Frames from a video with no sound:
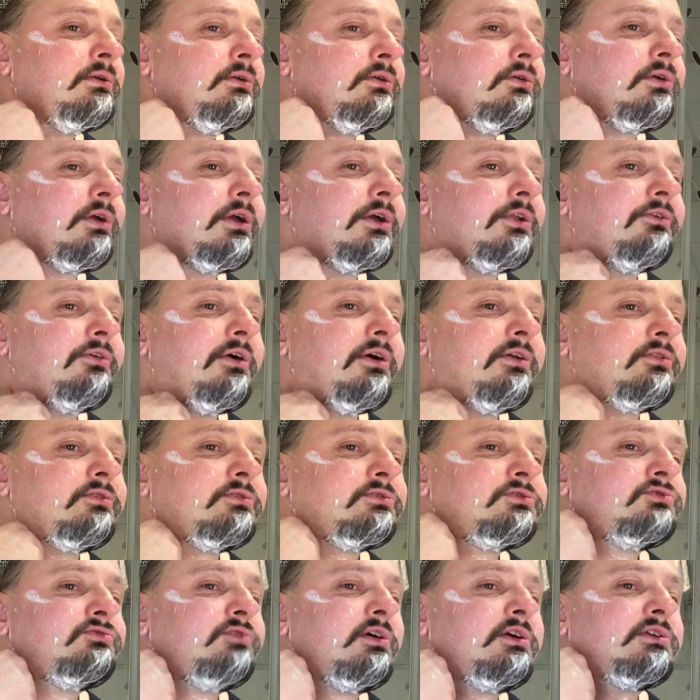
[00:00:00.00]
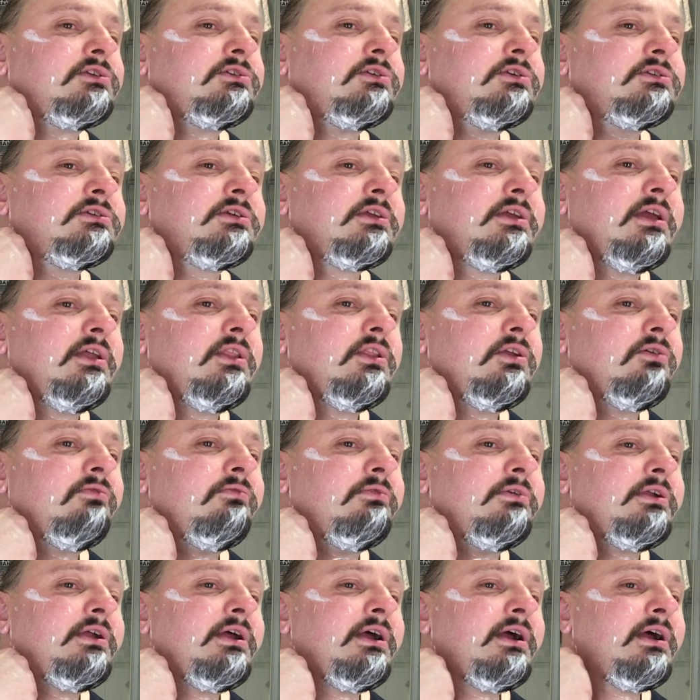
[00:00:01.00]
you can try to stretch the skin
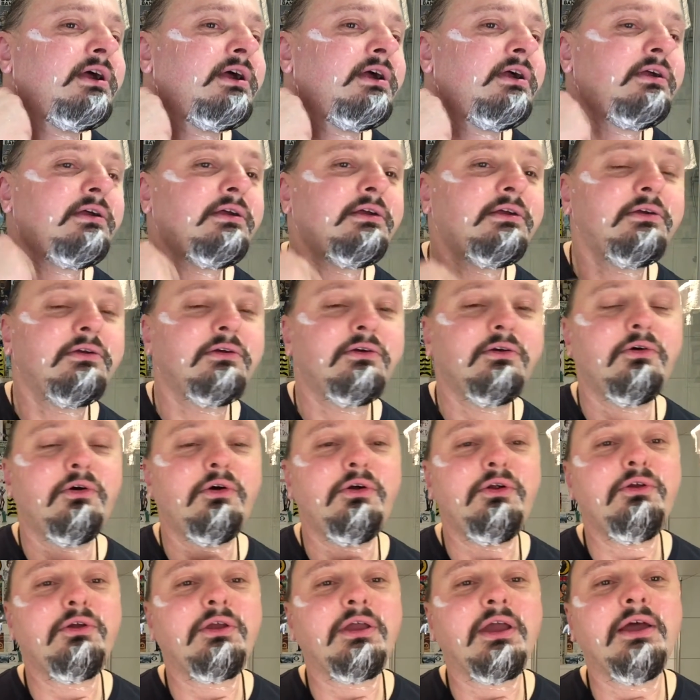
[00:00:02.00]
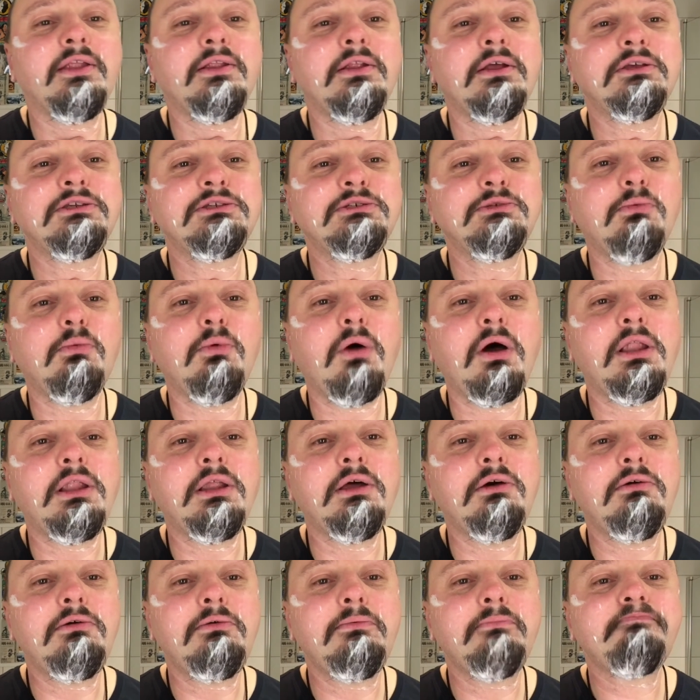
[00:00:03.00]
over there, or you can
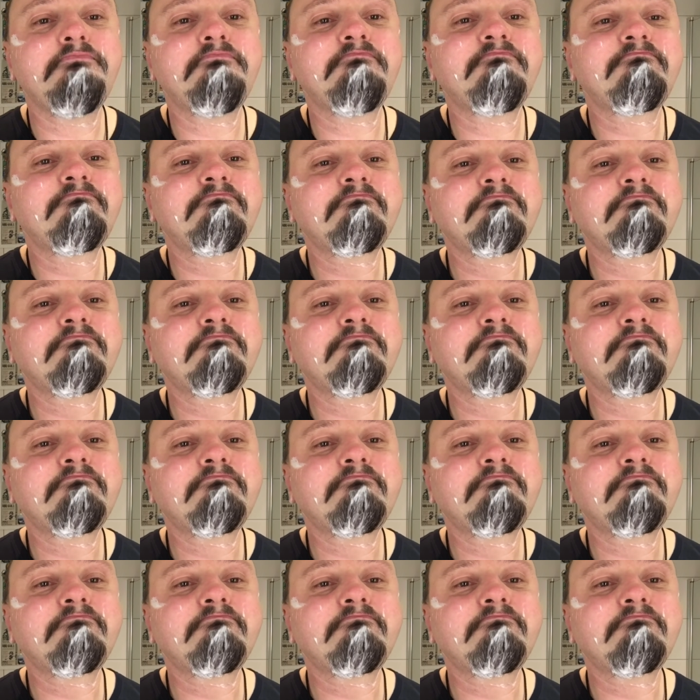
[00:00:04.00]
swallow,